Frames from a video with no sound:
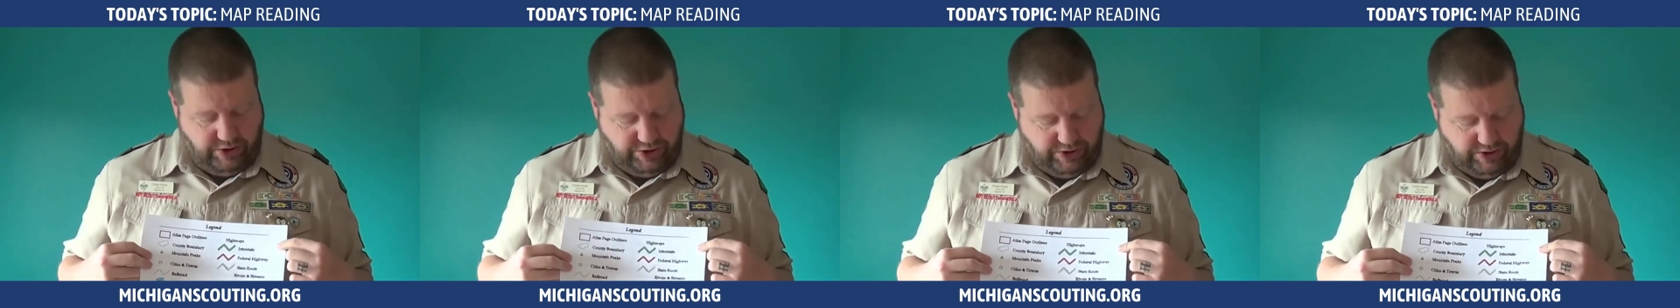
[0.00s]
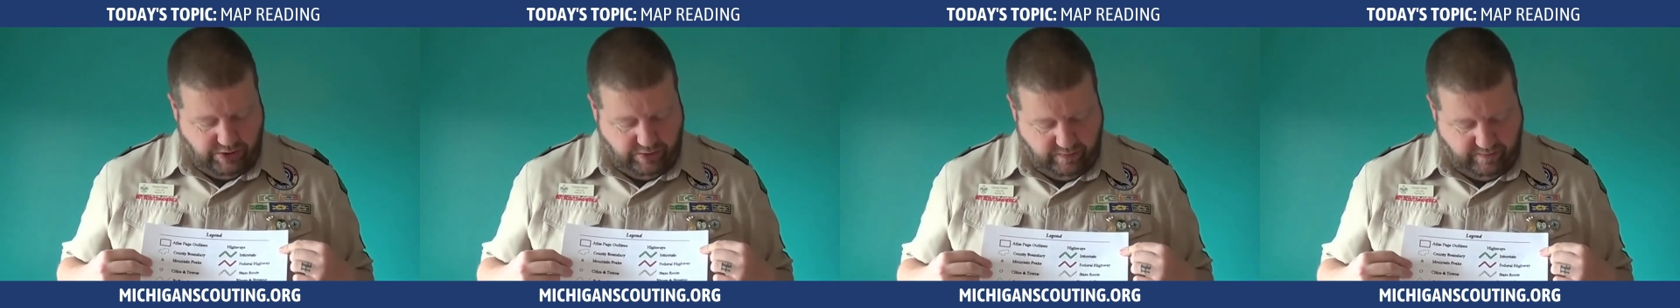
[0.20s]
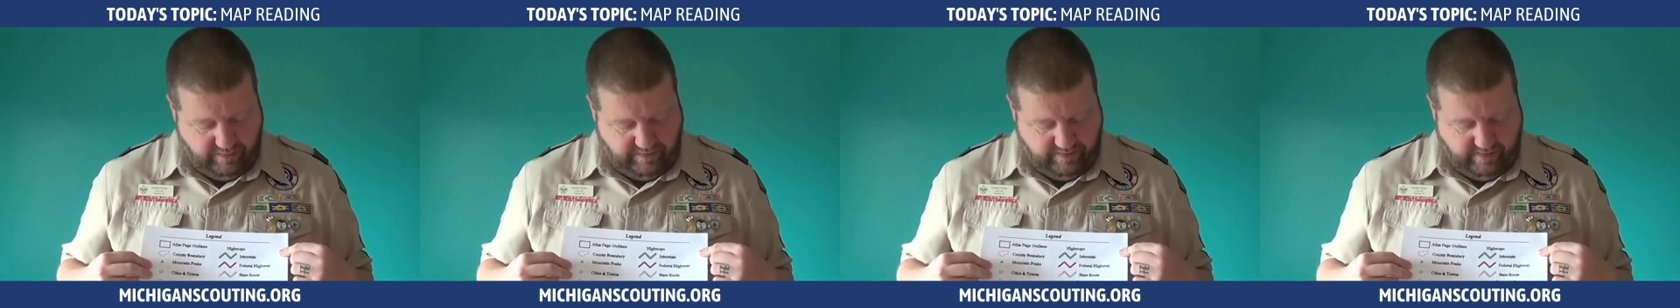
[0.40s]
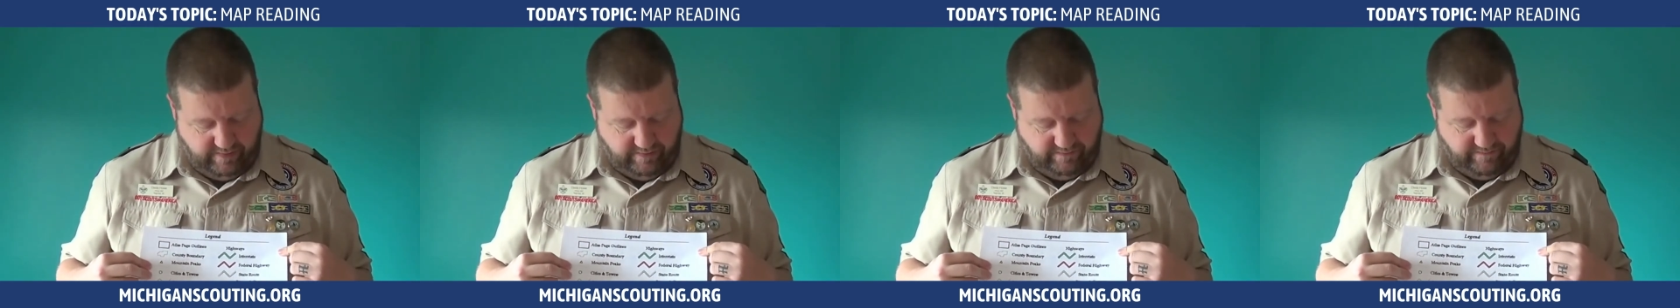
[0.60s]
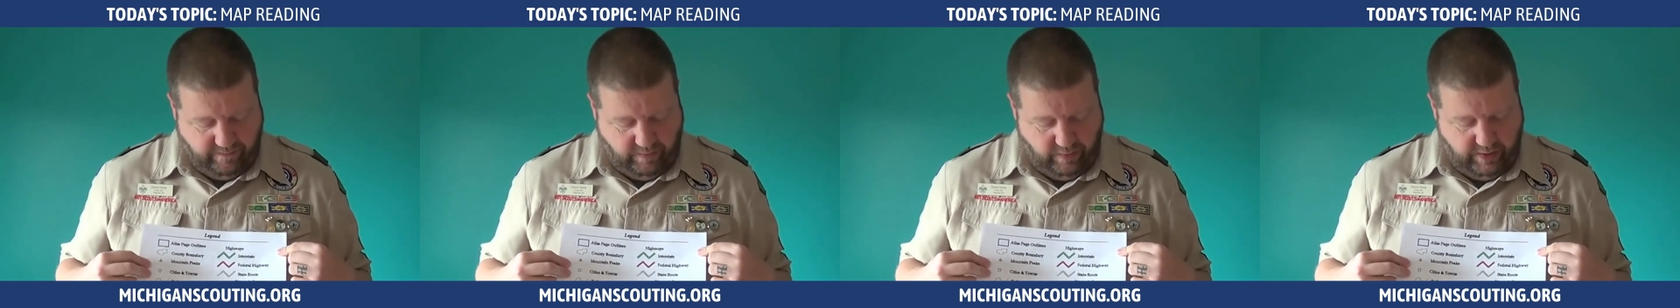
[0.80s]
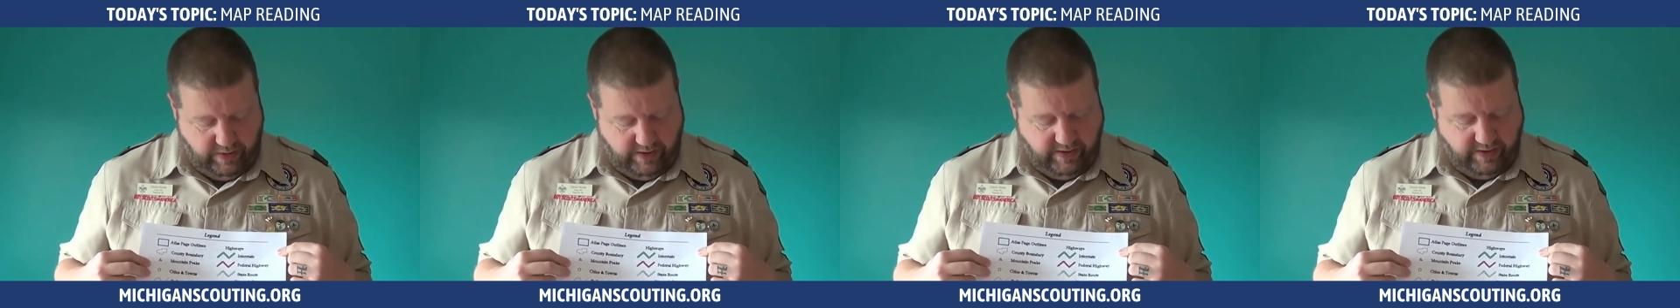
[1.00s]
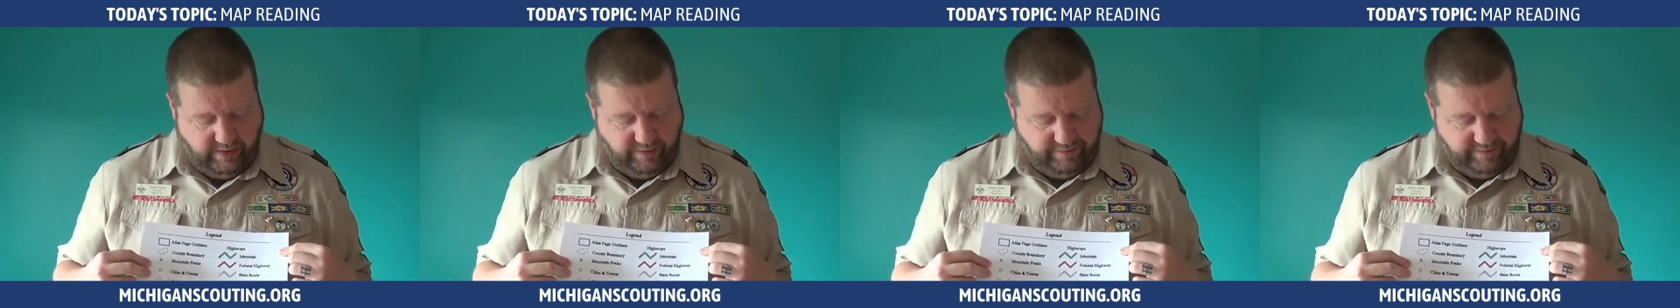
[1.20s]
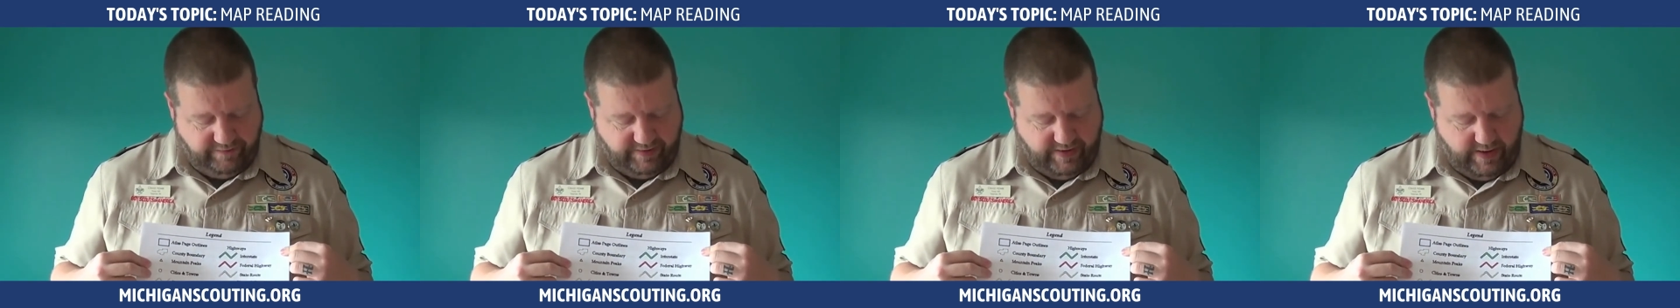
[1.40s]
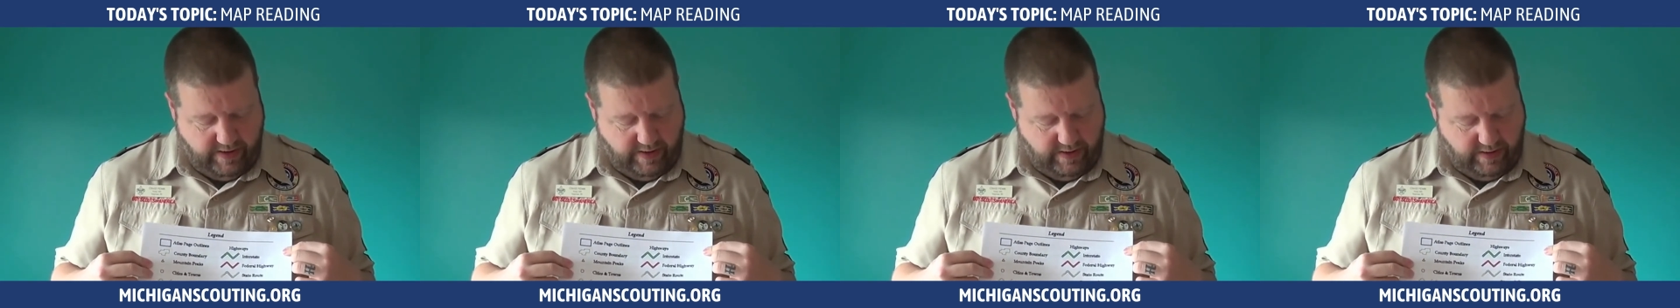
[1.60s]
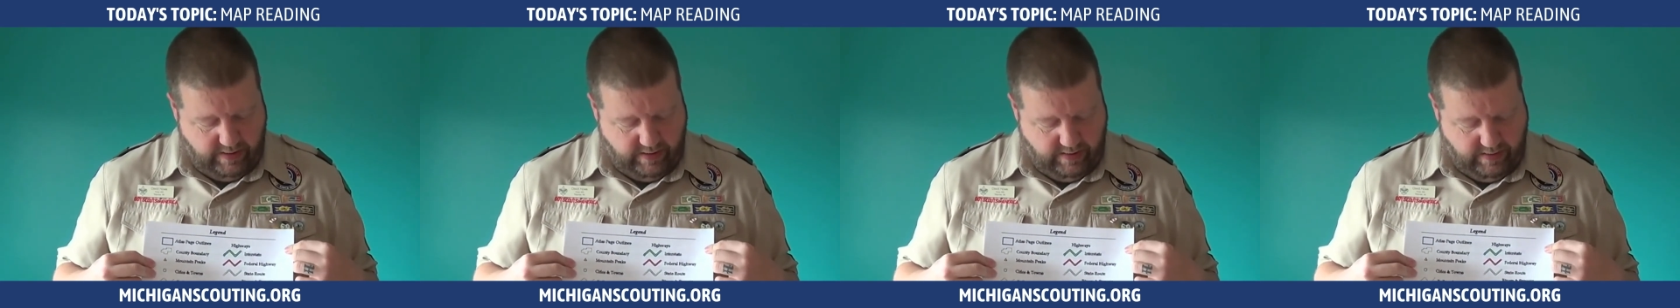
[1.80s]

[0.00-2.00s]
shows for an interstate.